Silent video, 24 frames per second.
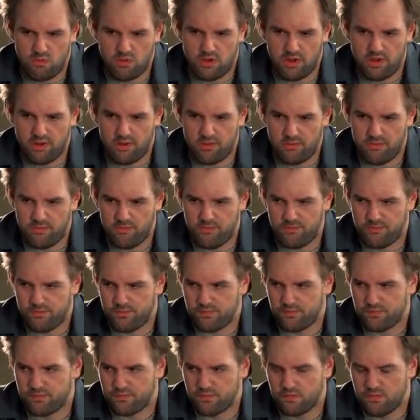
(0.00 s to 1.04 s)
Well,
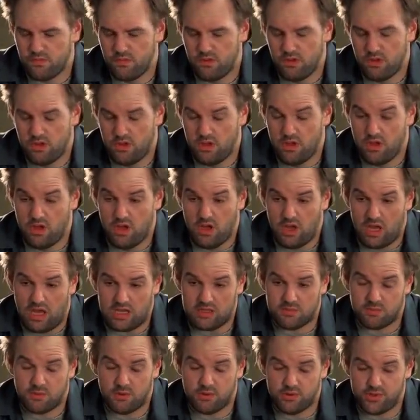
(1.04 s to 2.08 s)

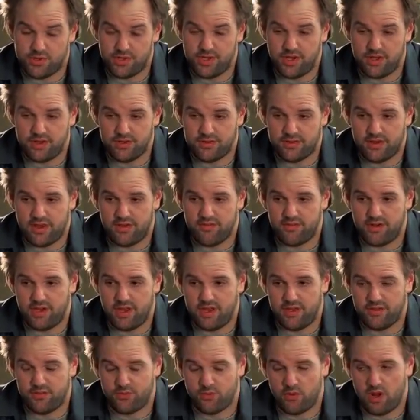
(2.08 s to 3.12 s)
I suppose she does have a
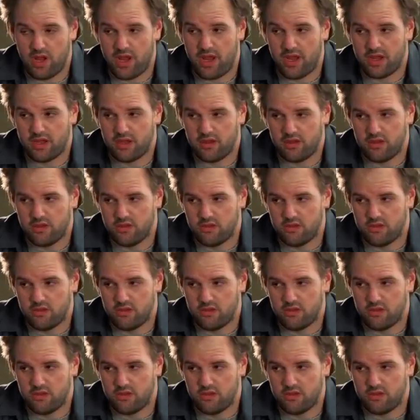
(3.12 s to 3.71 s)
nice rack.